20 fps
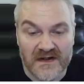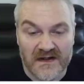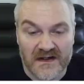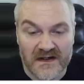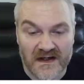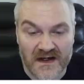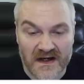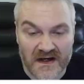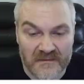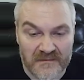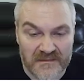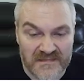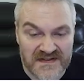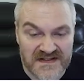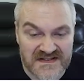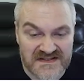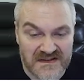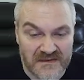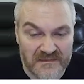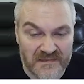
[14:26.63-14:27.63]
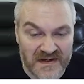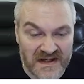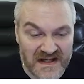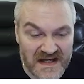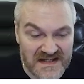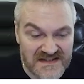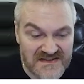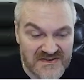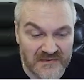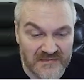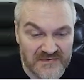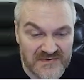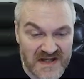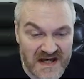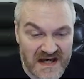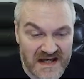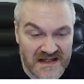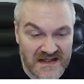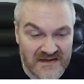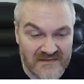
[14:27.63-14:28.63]
These can be connected up to
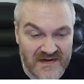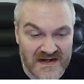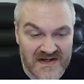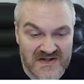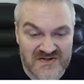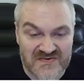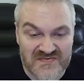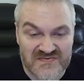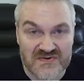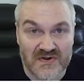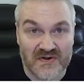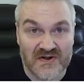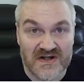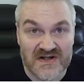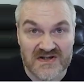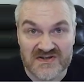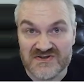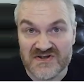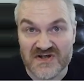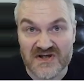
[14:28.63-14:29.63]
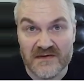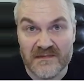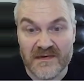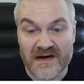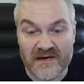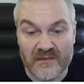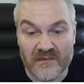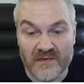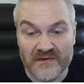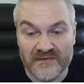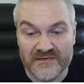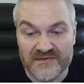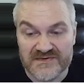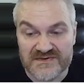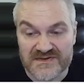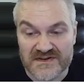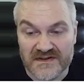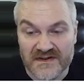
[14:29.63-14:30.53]
any range of sockets that you might want.